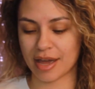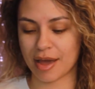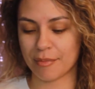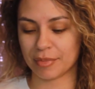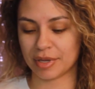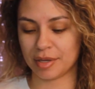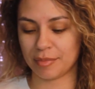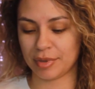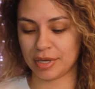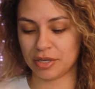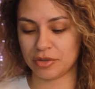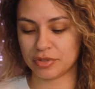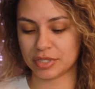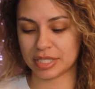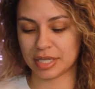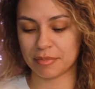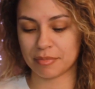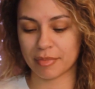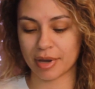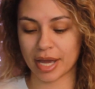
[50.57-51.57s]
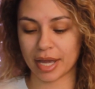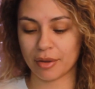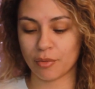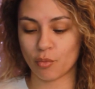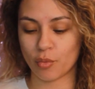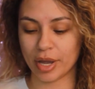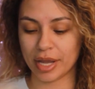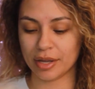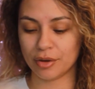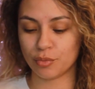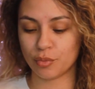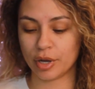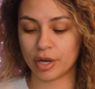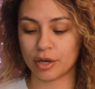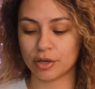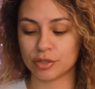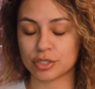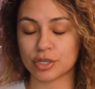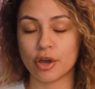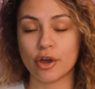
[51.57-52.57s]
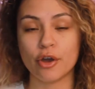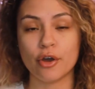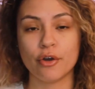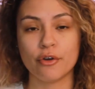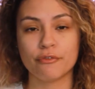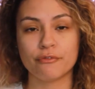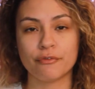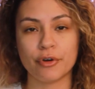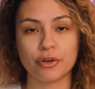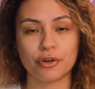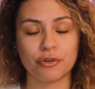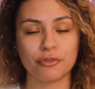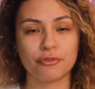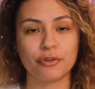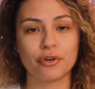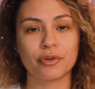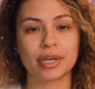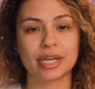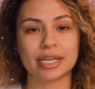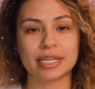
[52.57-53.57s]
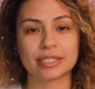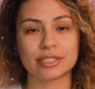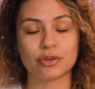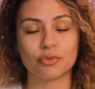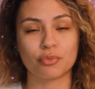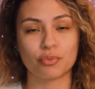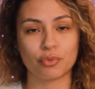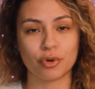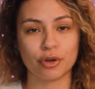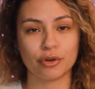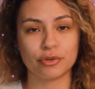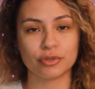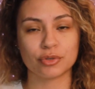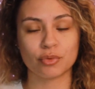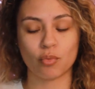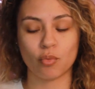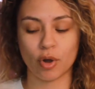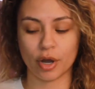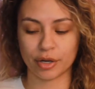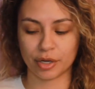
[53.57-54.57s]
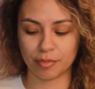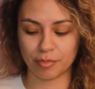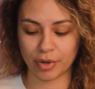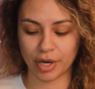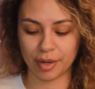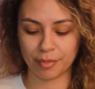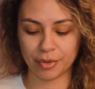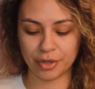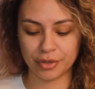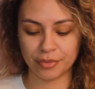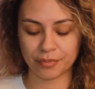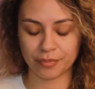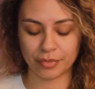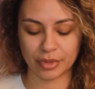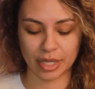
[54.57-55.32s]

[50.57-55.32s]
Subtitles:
I'm going to be using my Wet n Wild Photo Focus Rose Water Primer.